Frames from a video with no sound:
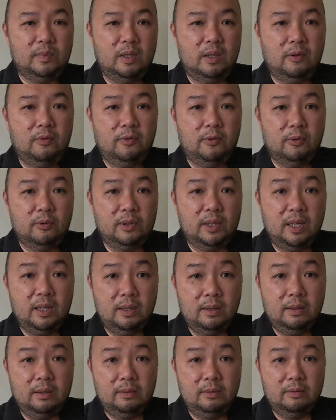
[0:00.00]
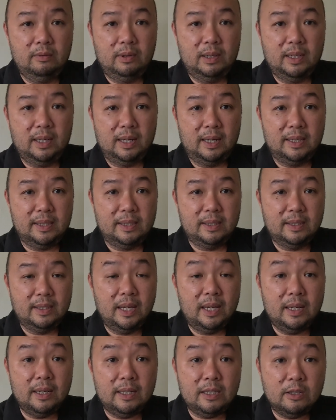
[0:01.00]
If you think what I
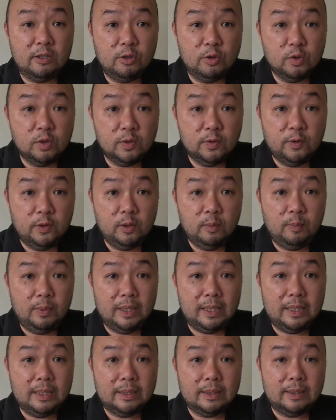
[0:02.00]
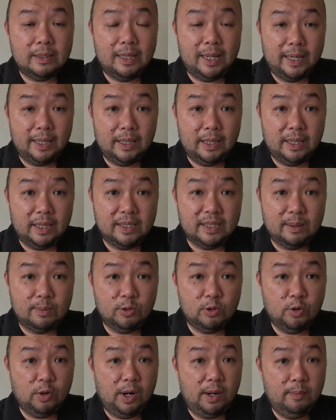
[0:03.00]
said is useful, please like and
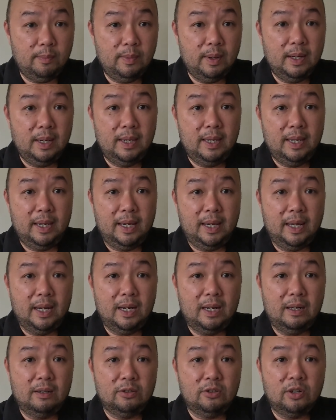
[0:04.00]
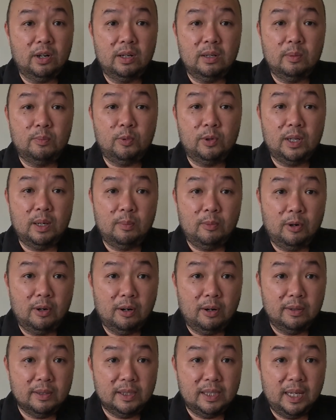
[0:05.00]
subscribe, and I'll try to put up
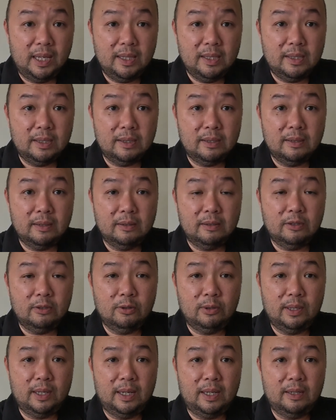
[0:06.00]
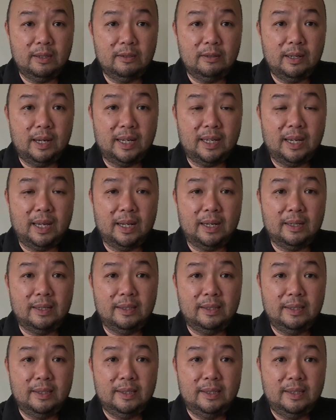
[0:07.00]
more contents so that I
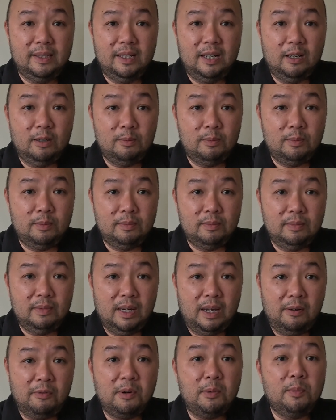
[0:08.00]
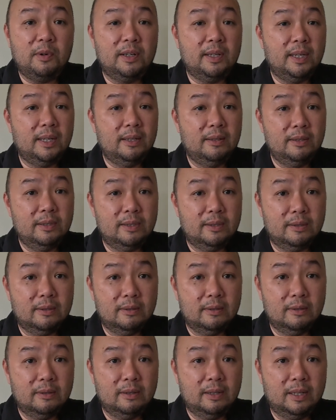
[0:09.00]
can help everybody
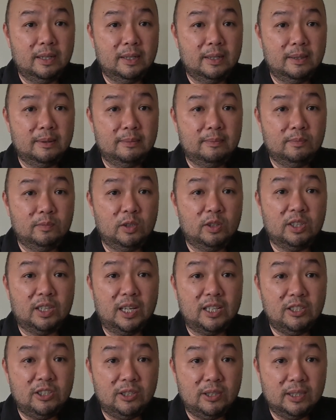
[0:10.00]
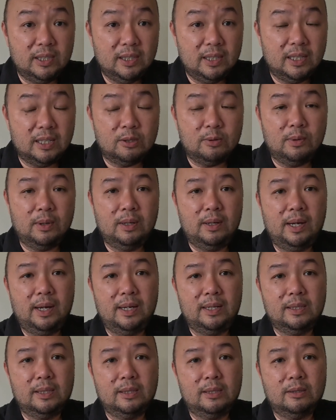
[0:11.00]
else not to get cheated, as well
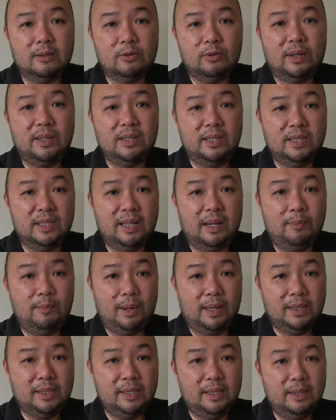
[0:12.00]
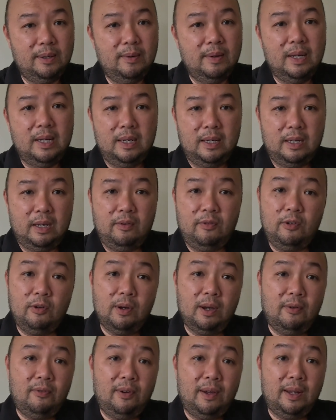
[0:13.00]
as to understand better. If
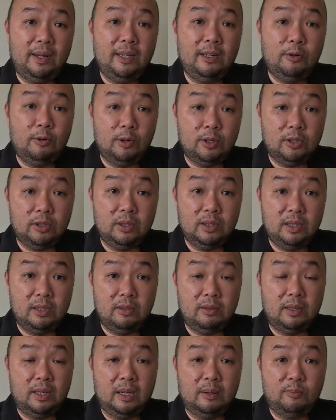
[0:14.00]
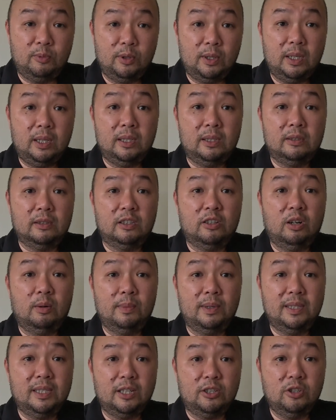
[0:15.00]
you have any questions, you can put it in the
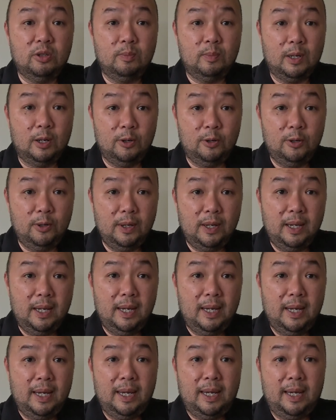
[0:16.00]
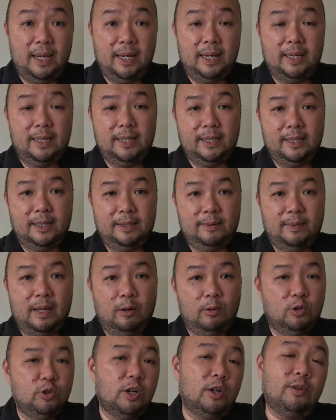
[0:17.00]
comment section below, and
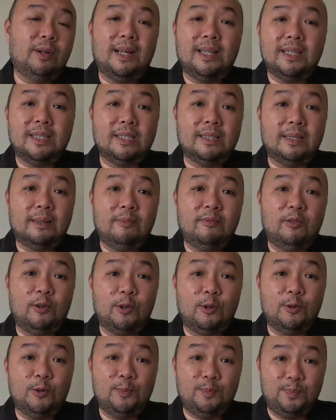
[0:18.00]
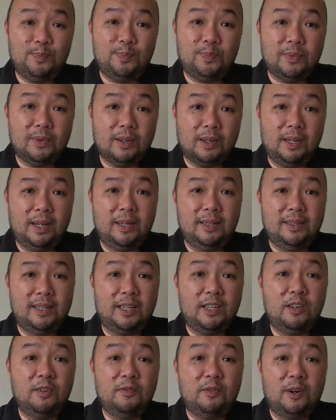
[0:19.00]
I will try to answer them for you. Okay,
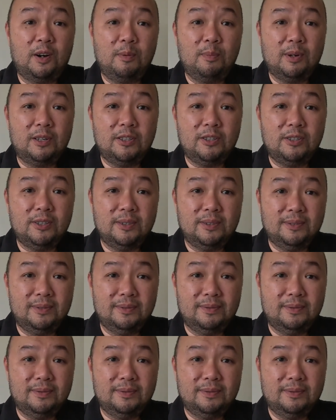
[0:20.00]
thank you very much.